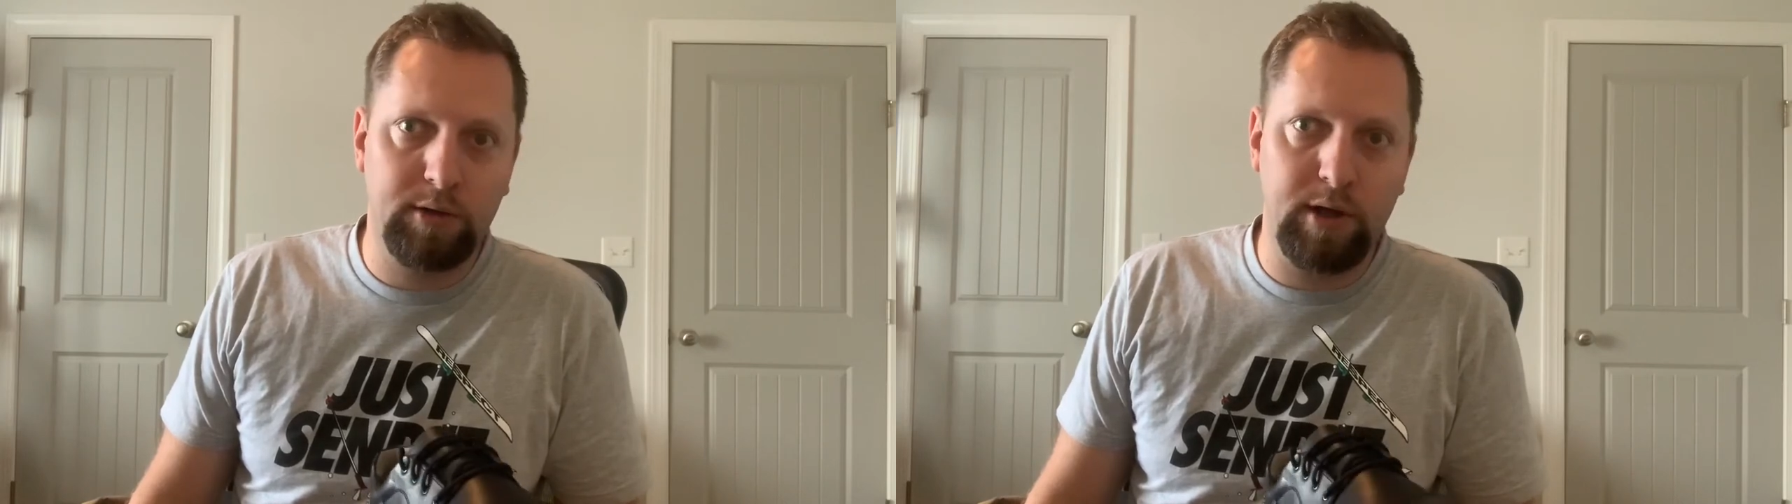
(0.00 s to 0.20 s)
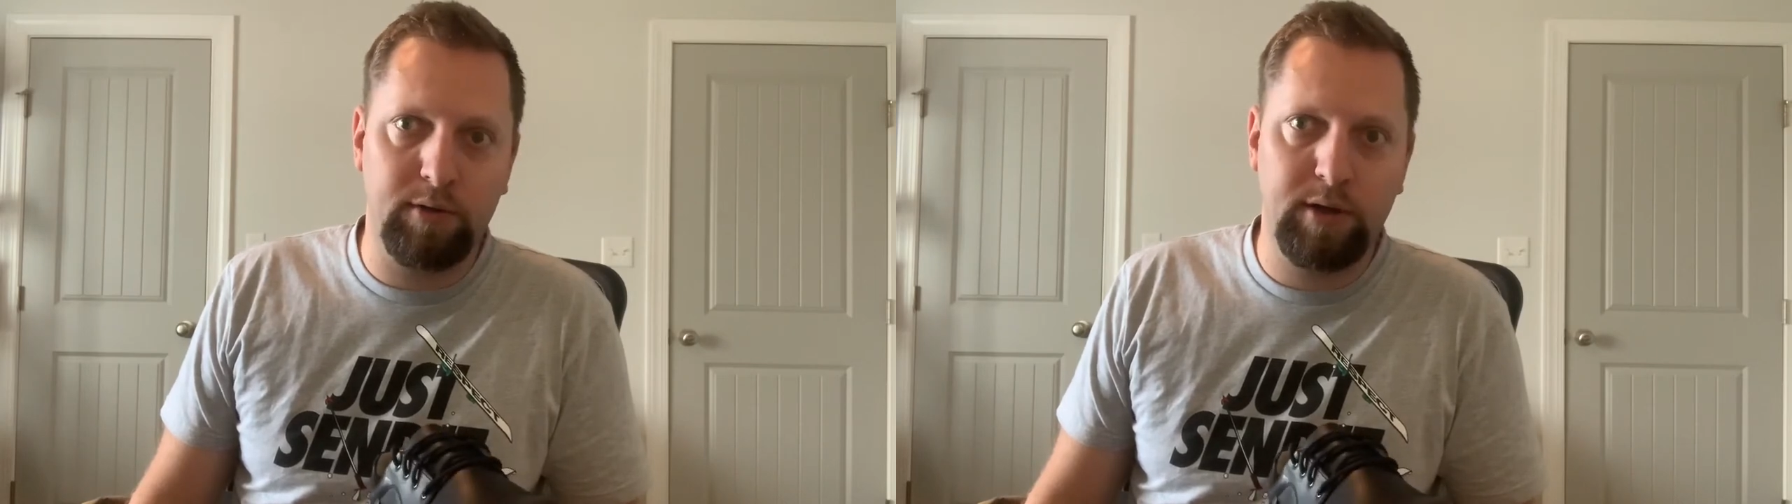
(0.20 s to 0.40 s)

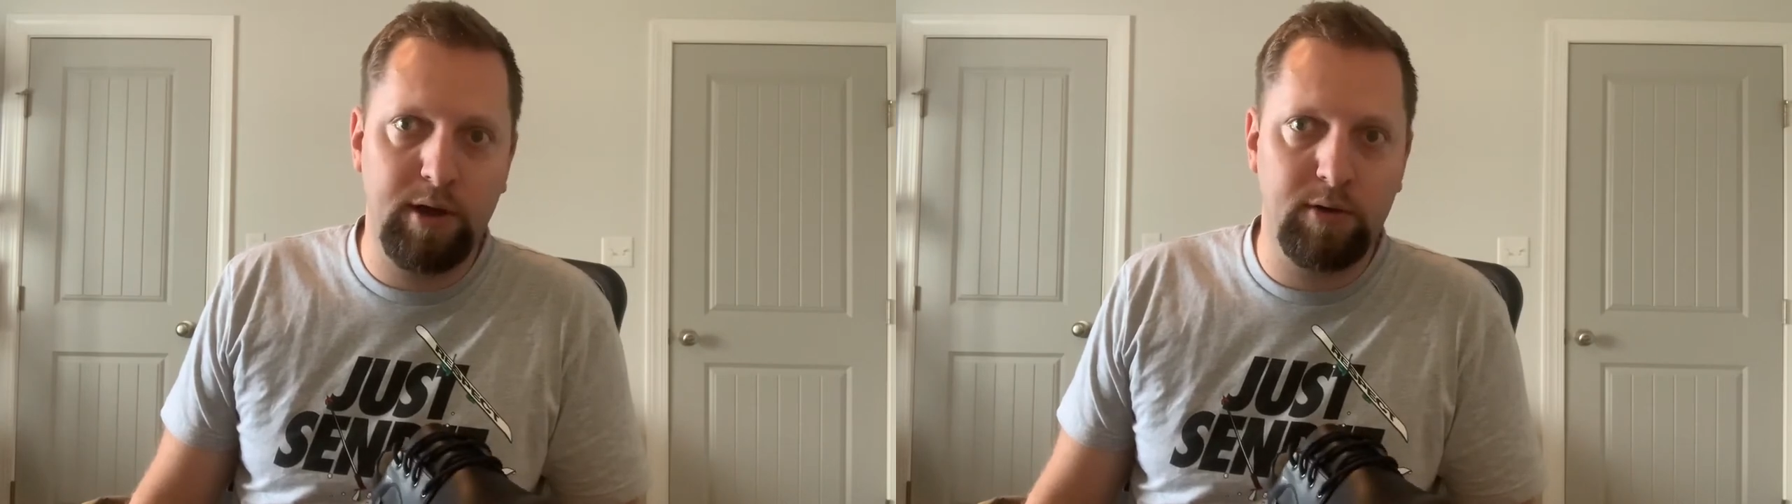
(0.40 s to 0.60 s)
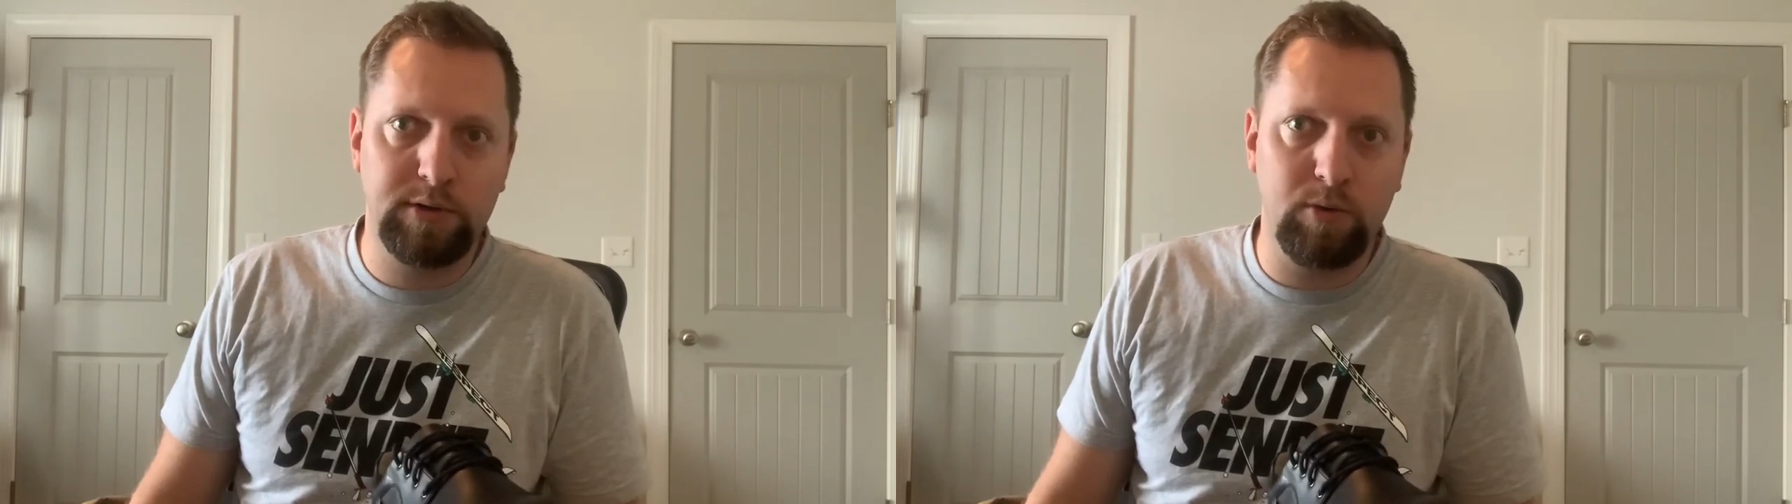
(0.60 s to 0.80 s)

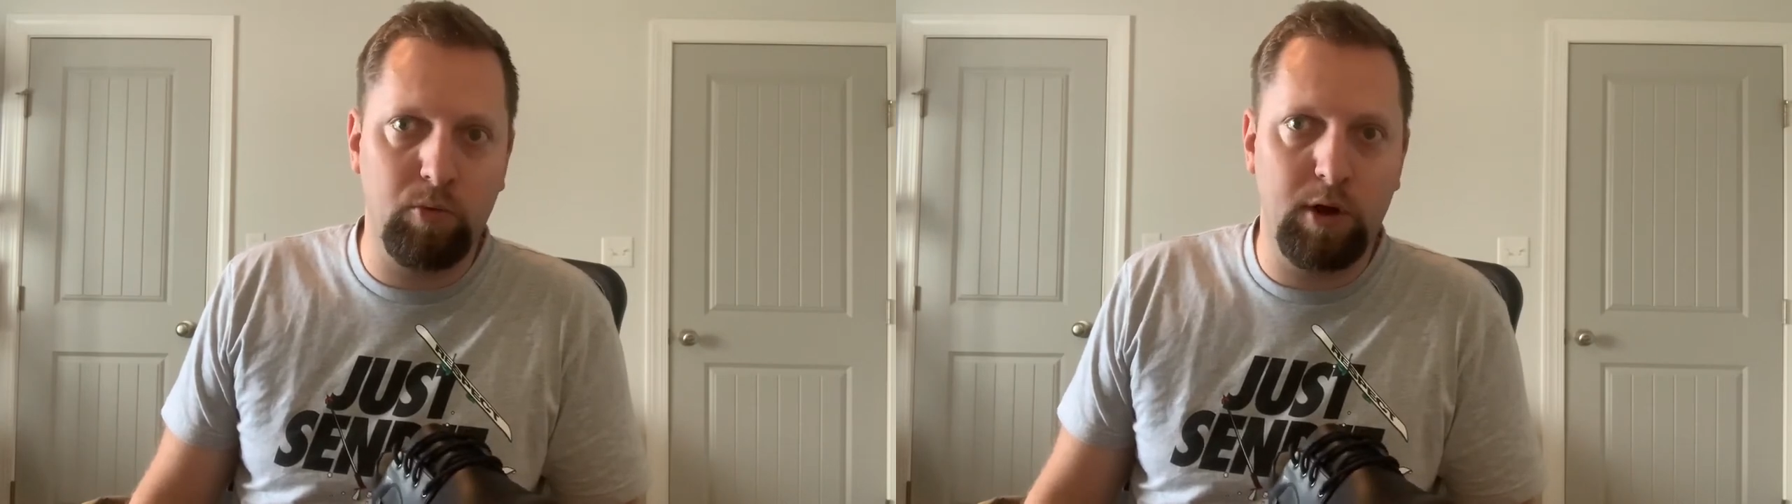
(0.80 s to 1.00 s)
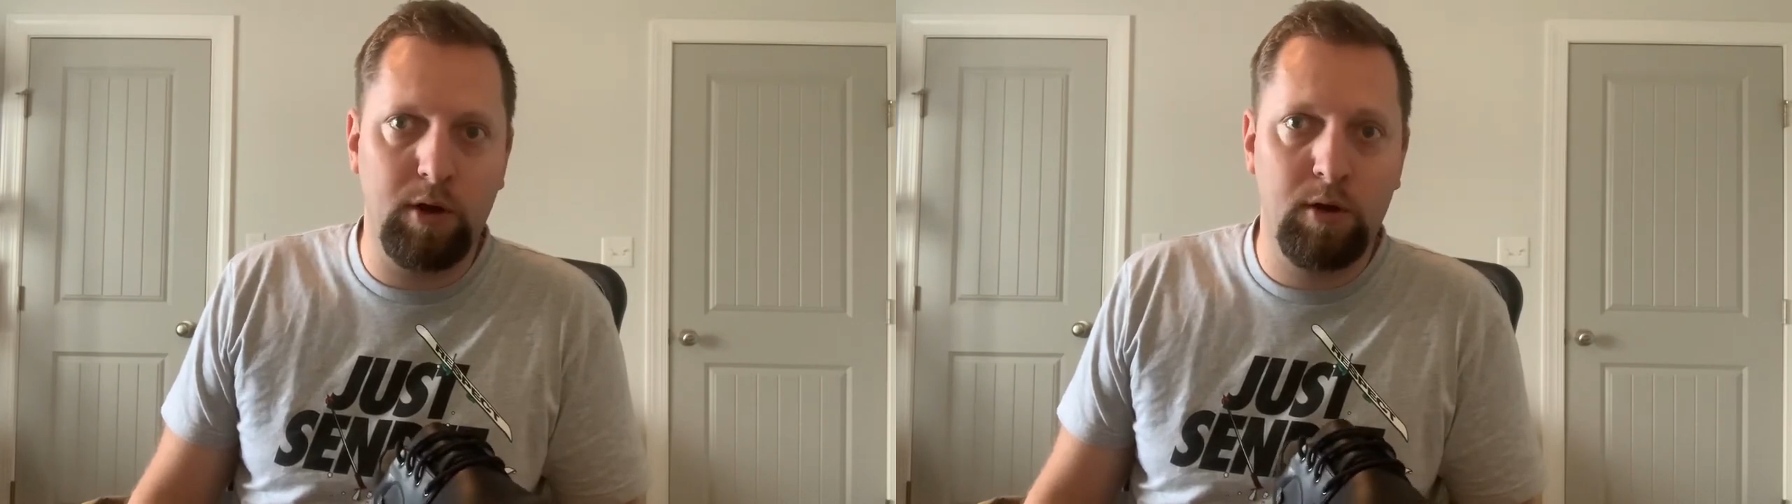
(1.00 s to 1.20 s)
downtown
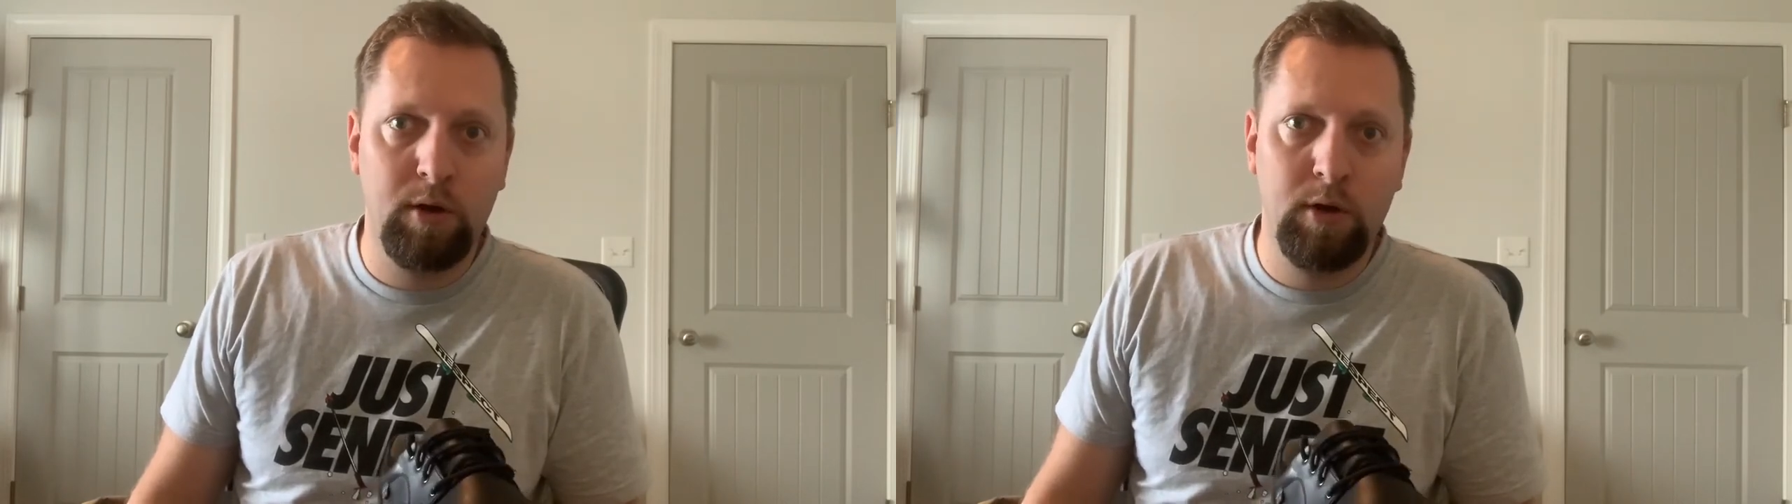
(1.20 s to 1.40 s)
somewhere.